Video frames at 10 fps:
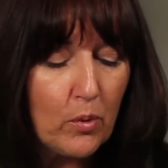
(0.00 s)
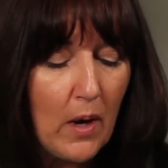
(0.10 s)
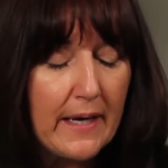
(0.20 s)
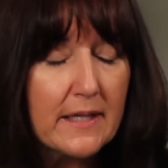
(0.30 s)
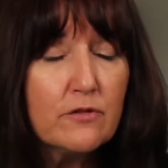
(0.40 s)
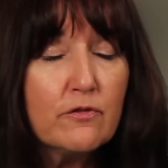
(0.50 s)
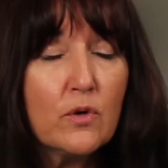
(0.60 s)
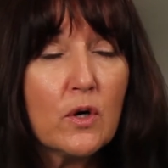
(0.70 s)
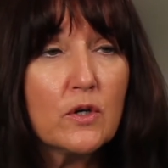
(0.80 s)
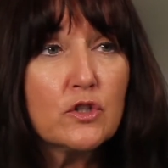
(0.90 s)
product
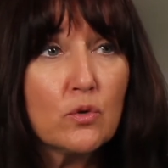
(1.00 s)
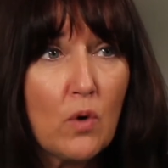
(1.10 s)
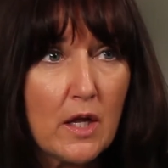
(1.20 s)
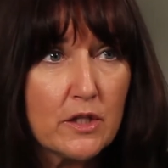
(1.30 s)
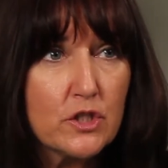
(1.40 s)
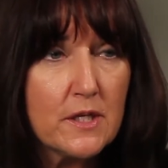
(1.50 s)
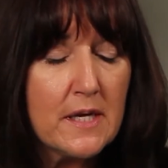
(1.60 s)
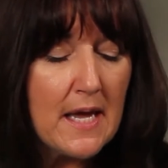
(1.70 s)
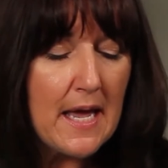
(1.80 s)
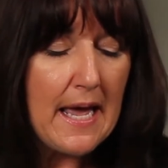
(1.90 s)
for urology,